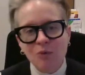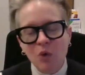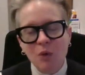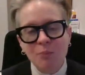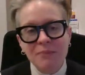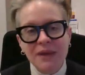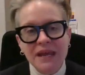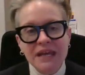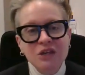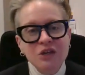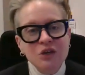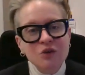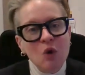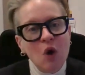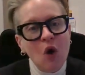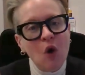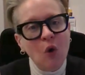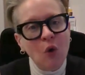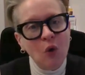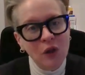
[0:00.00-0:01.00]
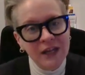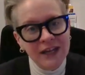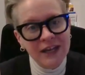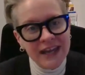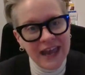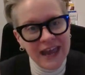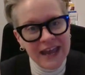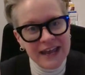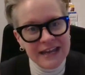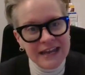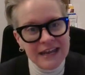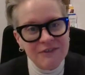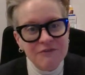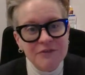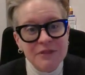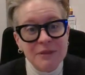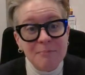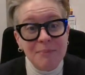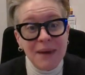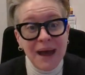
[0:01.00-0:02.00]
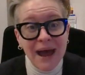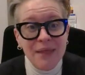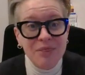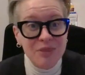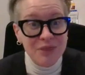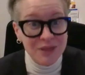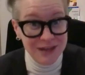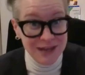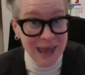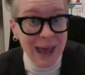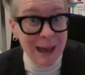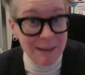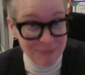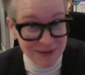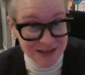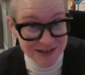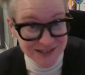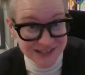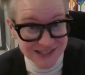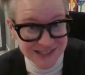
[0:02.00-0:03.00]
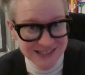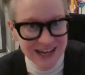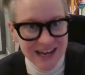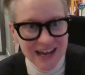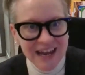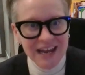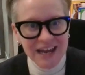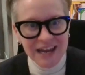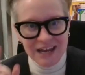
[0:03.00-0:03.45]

that will make you whole again if the bad thing happens.